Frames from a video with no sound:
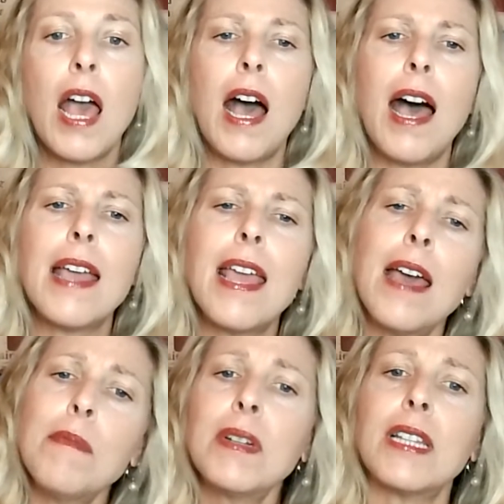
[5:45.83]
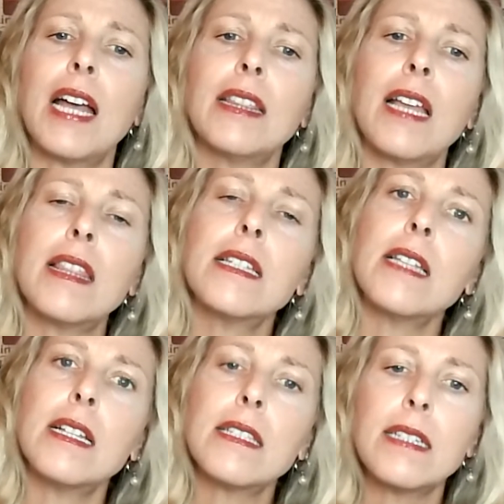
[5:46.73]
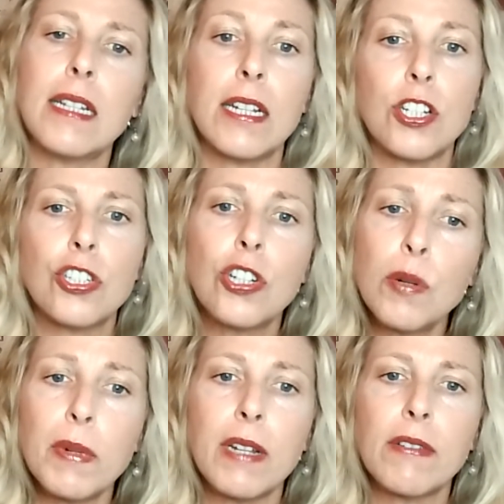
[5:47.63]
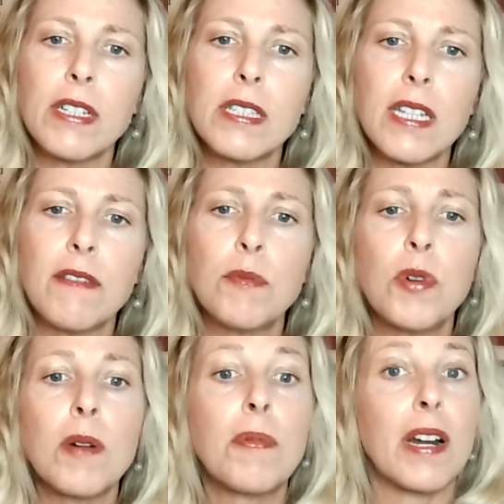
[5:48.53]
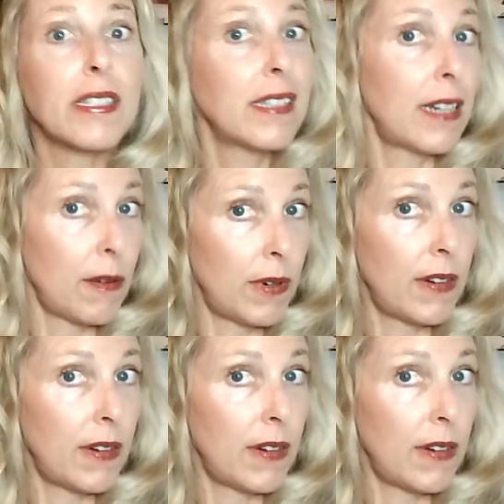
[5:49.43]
I am glad that this incident in Germany received more press than I would have